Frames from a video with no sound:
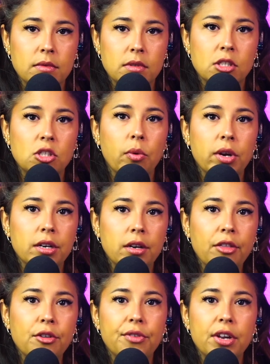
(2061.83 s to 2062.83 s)
So in
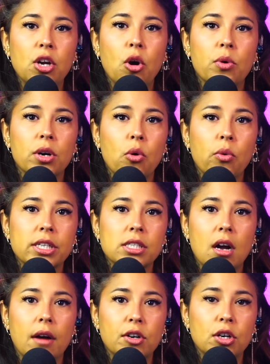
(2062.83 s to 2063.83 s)
another video, we're going to
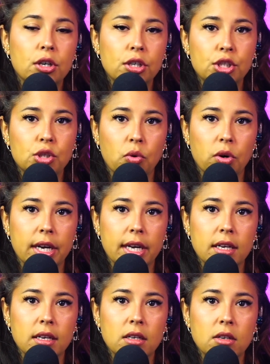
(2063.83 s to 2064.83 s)
cover her
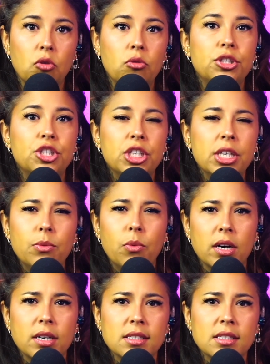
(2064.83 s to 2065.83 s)
story. who she
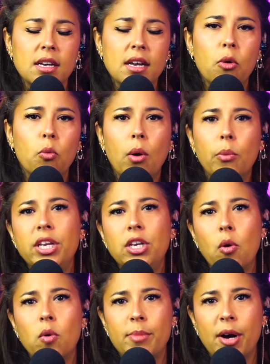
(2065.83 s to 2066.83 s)
was, what we
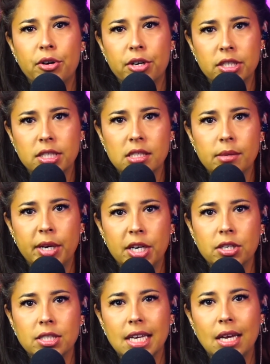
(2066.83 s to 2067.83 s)
know about her
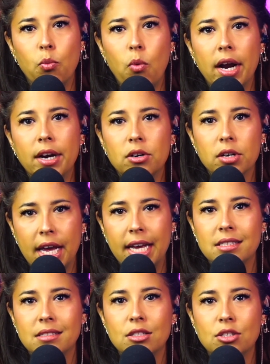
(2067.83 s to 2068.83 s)
disappearance, and why her
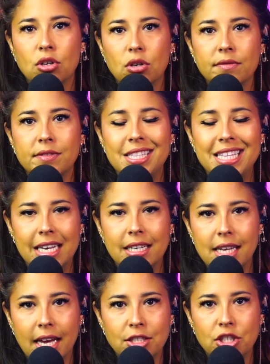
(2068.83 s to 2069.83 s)
case deserves the
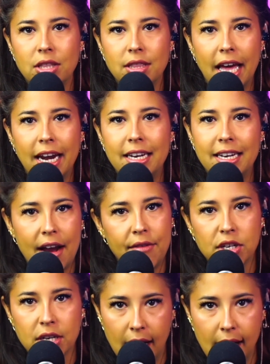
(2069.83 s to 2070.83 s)
attention that it
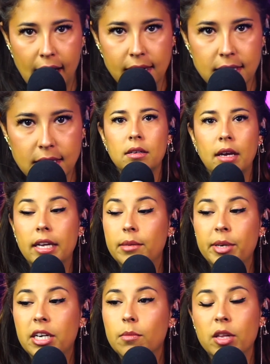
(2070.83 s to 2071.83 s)
never got. And to
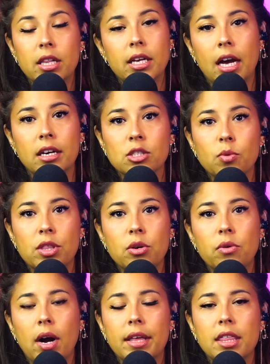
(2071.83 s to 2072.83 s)
be completely honest with
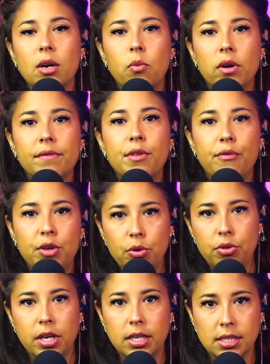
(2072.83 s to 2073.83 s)
you, I think one of the few
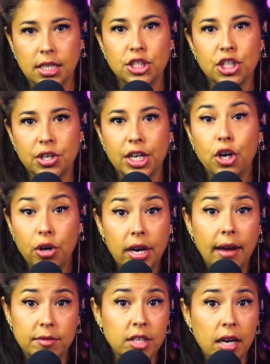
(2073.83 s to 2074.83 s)
things that Sherri could
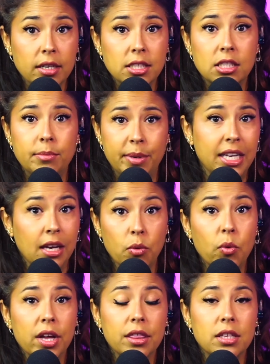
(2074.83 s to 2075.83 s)
have done to begin
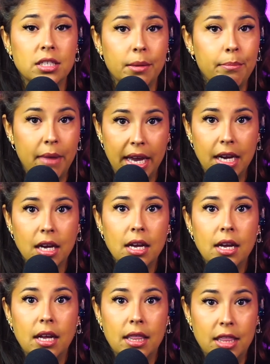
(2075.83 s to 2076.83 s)
with to make
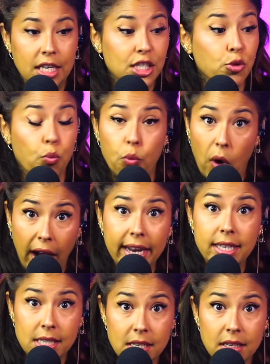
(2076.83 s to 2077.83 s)
this
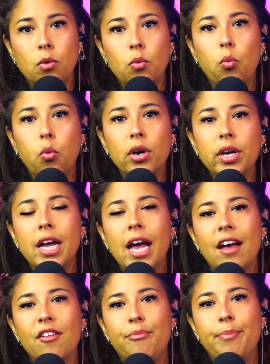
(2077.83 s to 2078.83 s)
right would
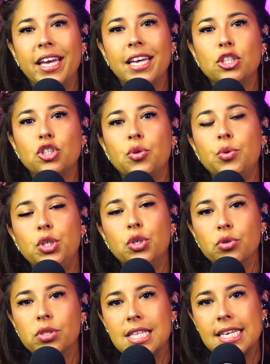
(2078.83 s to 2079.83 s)
have been to
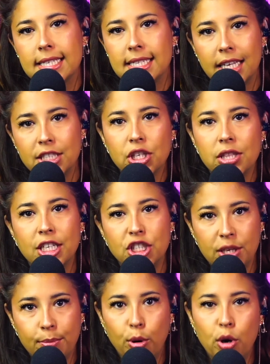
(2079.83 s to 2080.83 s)
use the attention that
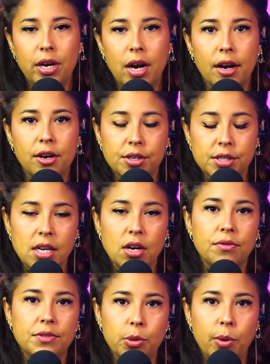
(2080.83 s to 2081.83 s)
she put on
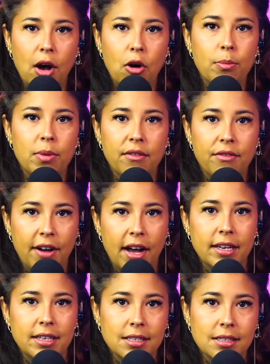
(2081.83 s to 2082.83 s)
herself to help
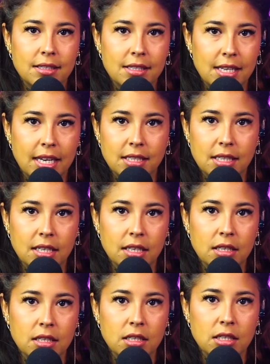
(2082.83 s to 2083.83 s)
find Stacey
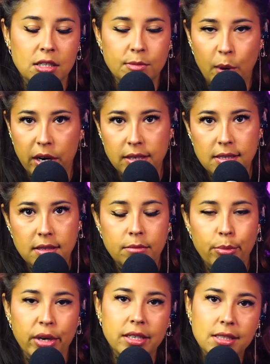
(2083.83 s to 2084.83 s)
Smart.
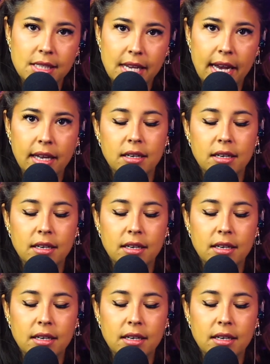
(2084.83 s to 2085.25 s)
But instead,